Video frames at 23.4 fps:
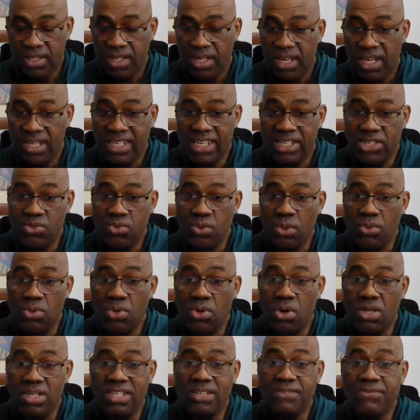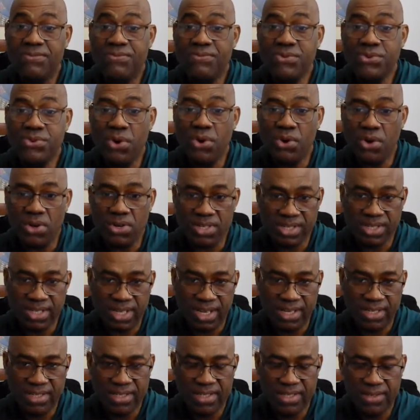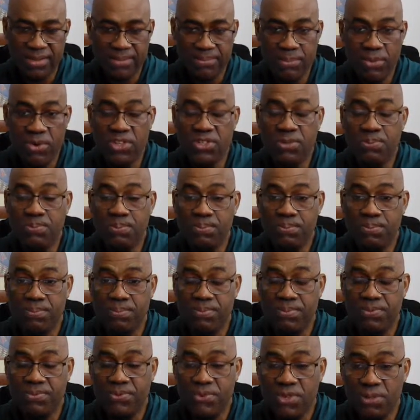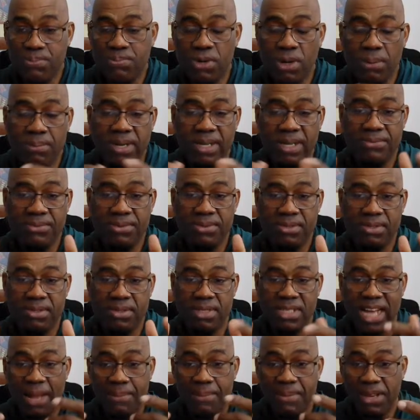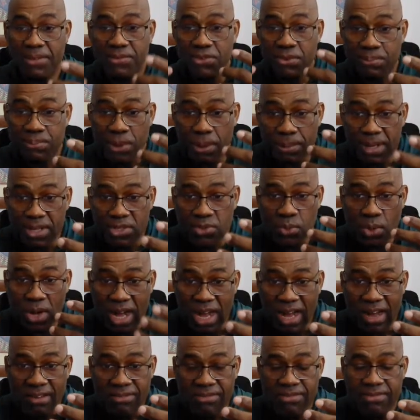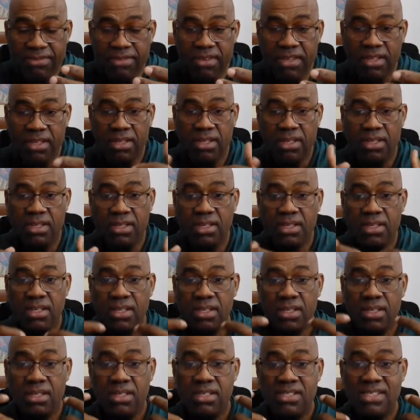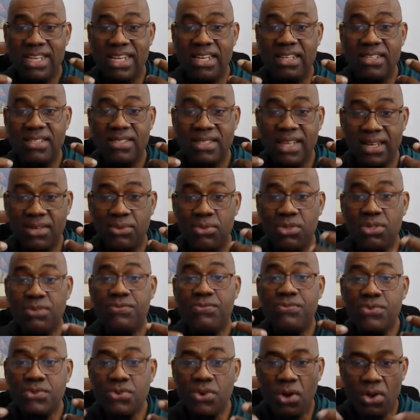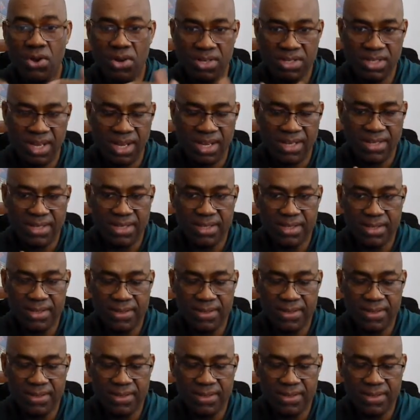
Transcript: And that is what we call it foot ulcers. Most foot problems, diabetic foot problems, will have started with foot ulcers.